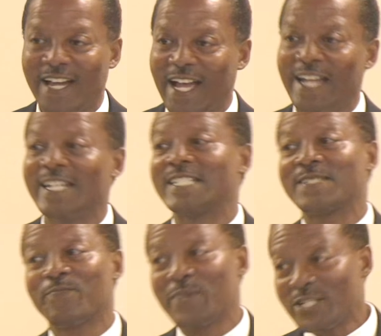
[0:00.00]
and
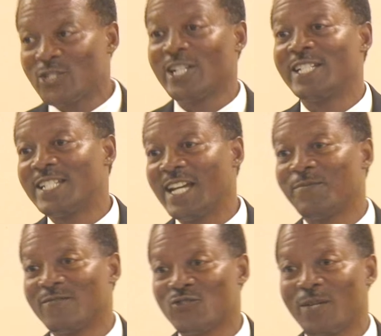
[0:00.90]
especially in the
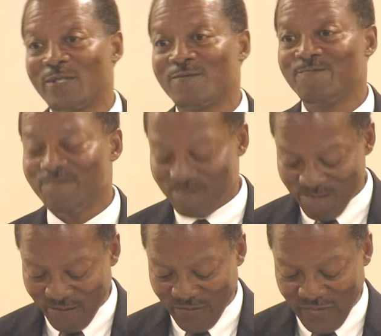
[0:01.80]
time of trouble.
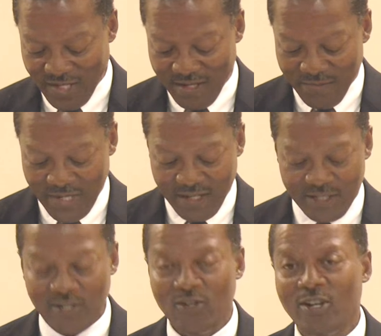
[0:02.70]

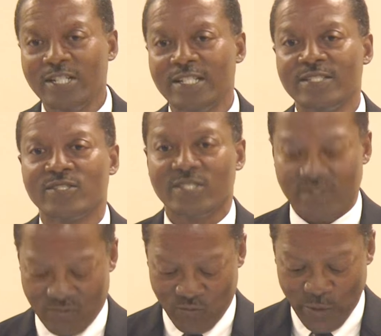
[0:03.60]
Because the Lord
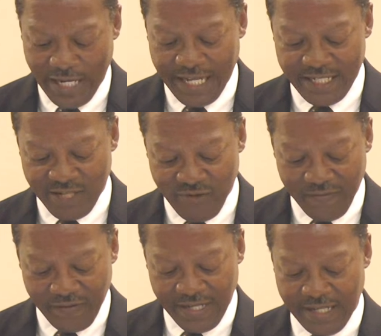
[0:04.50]
is willing to
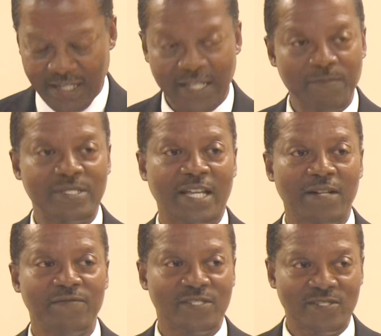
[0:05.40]
reveal
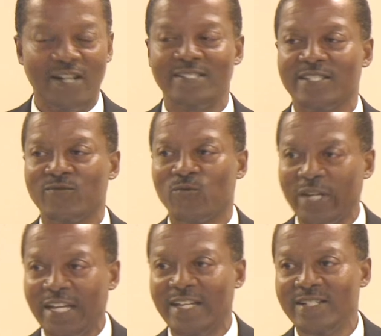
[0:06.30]
himself to us in
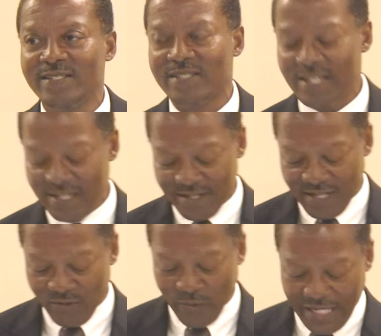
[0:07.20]
ways
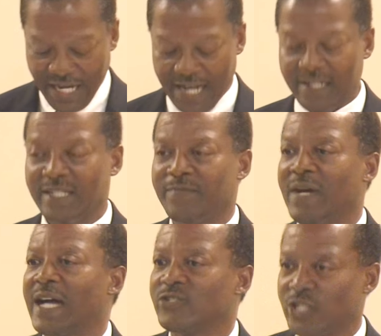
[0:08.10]
that we cannot
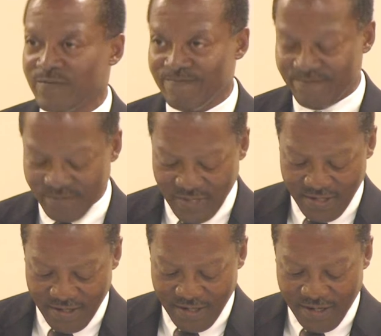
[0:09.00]
imagine.
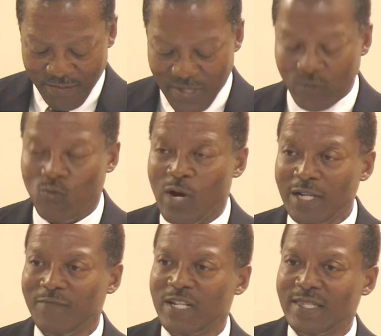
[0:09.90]
But
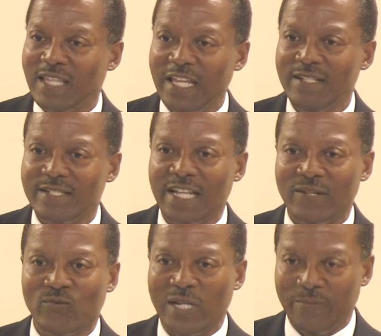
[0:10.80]
one of the things
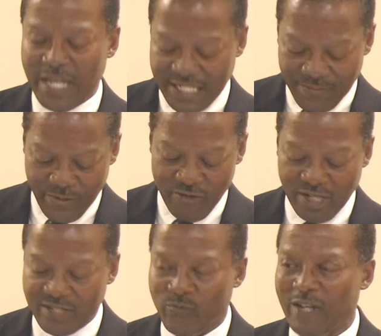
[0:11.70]
that will be
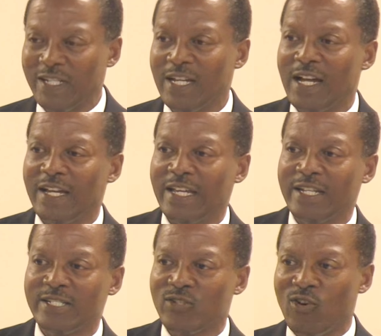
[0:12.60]
experienced when
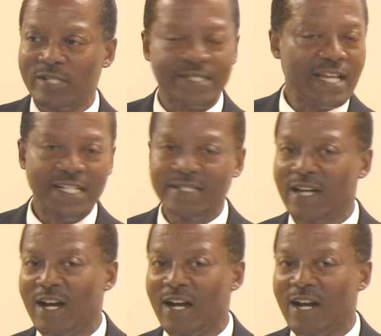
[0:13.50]
it is all said and